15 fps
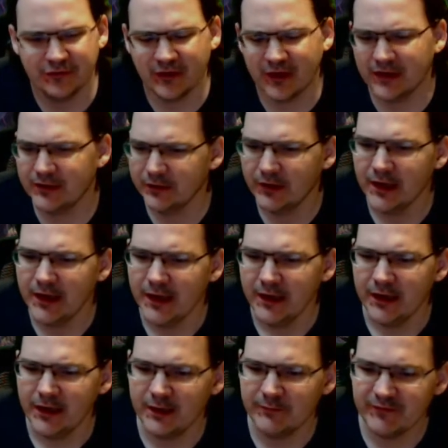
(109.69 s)
I don't
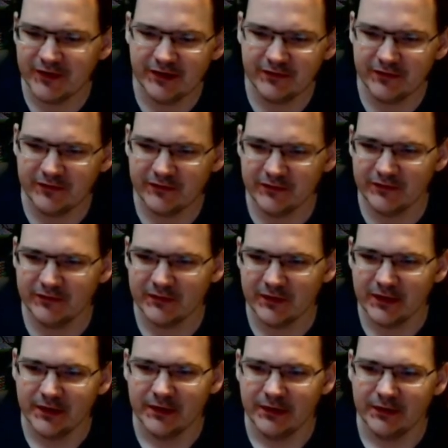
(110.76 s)
know. Vindictus is,
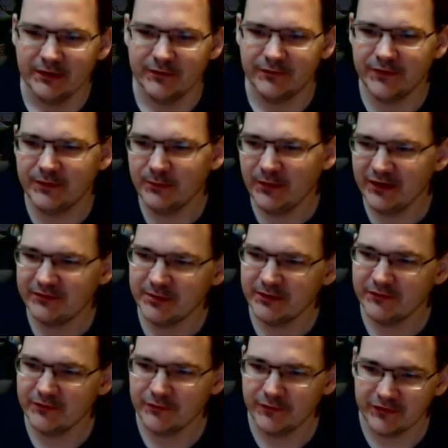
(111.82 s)
in my experience
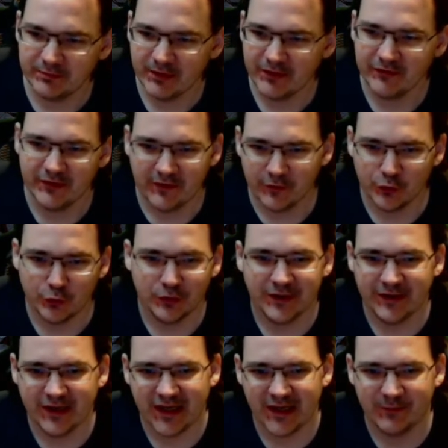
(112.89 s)
so far, especially in the early
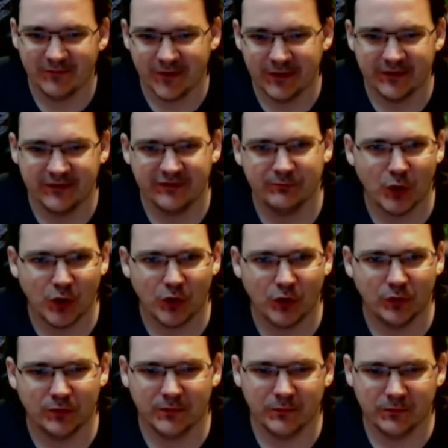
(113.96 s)
game, very small
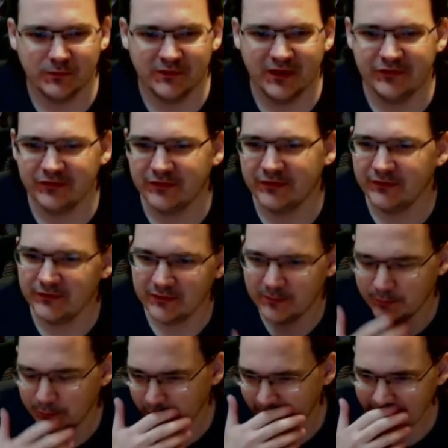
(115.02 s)
little dungeons.
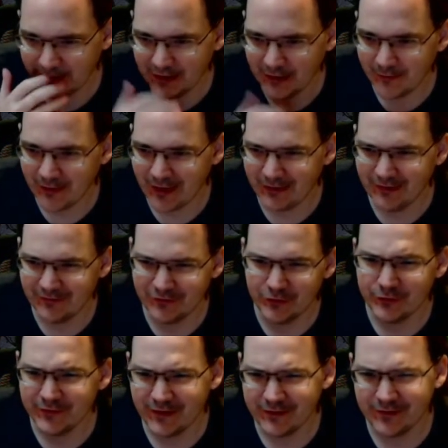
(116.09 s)
But I've
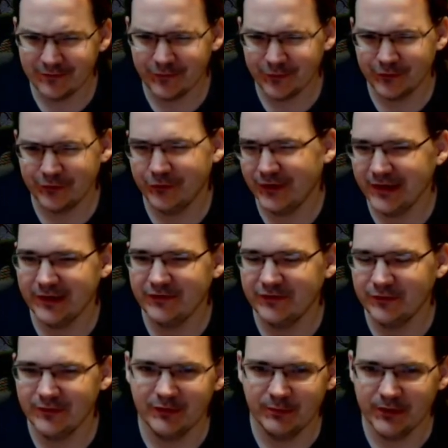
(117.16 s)
heard that the further you get into
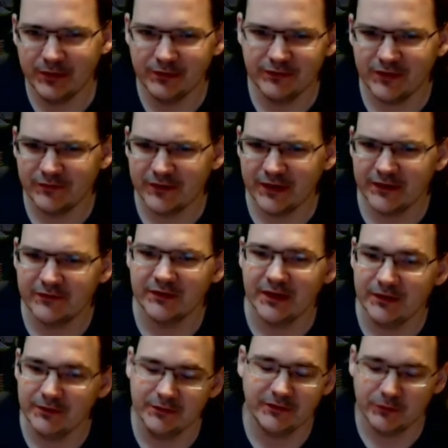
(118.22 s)
it, the bigger stuff gets. And
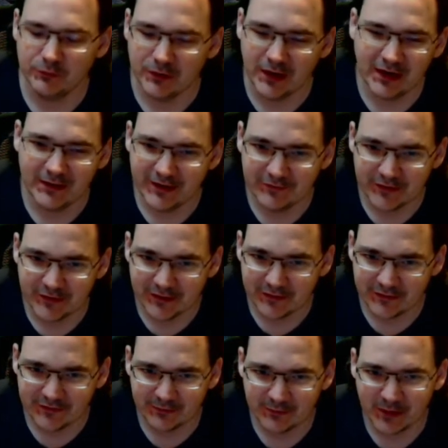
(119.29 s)
it's cool. I like
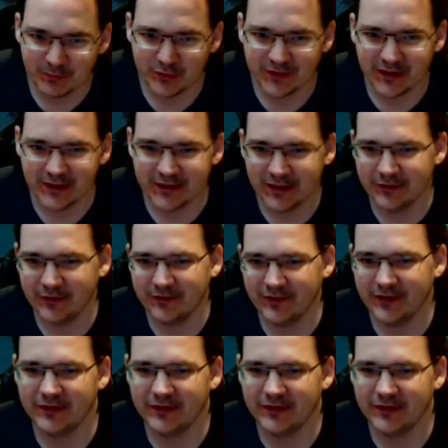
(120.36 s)
Vindictus. I'm not putting that down or anything.